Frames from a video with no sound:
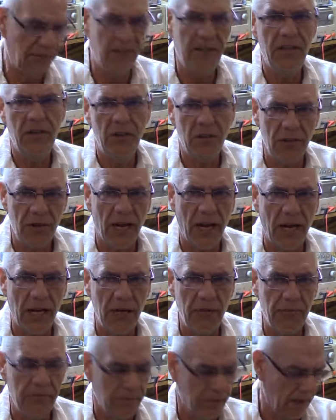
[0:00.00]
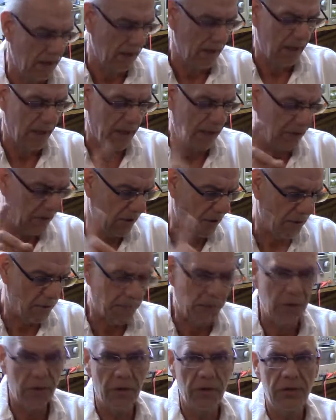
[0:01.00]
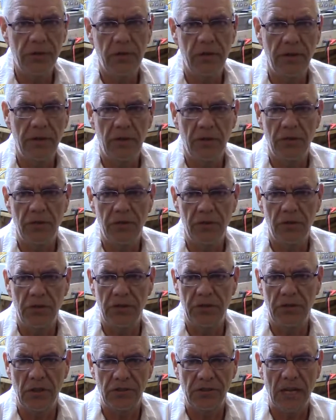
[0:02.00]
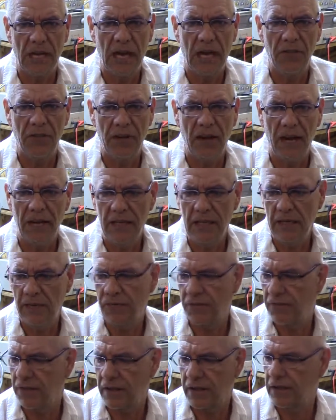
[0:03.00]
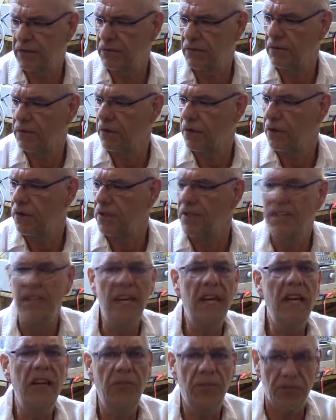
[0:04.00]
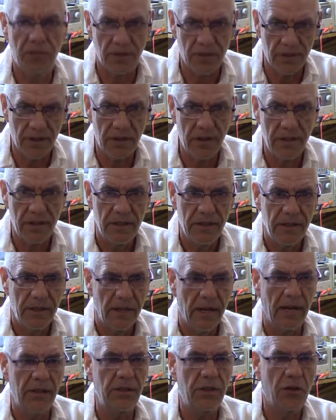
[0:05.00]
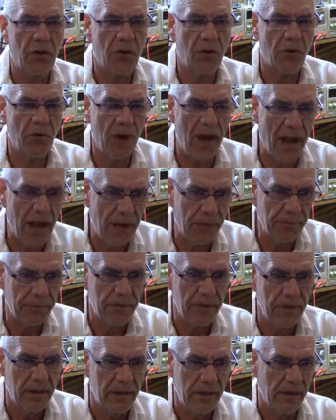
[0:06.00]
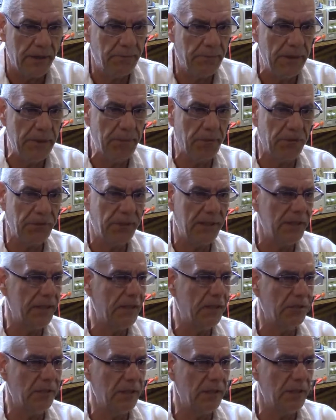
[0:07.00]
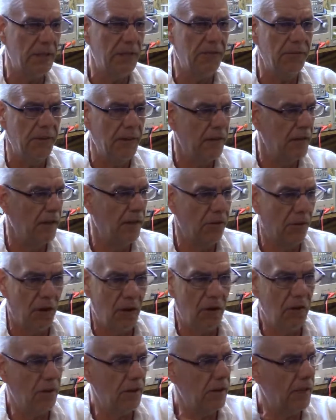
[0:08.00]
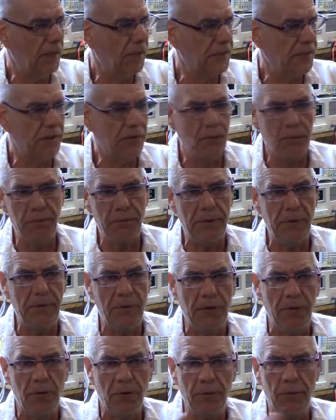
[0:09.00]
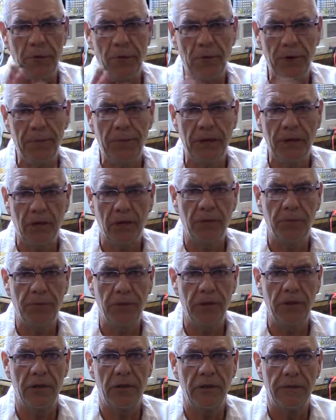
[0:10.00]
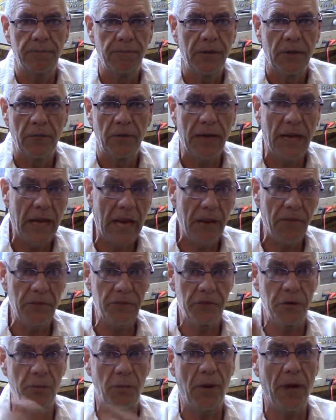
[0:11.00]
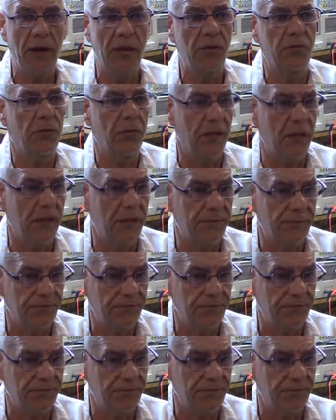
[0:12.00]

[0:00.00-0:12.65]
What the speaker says: video game and computers, you know, doesn't have any fucking need for, and crap. Like, people think they're gonna live and everything will be run by computer. Well, I have a surprise for you.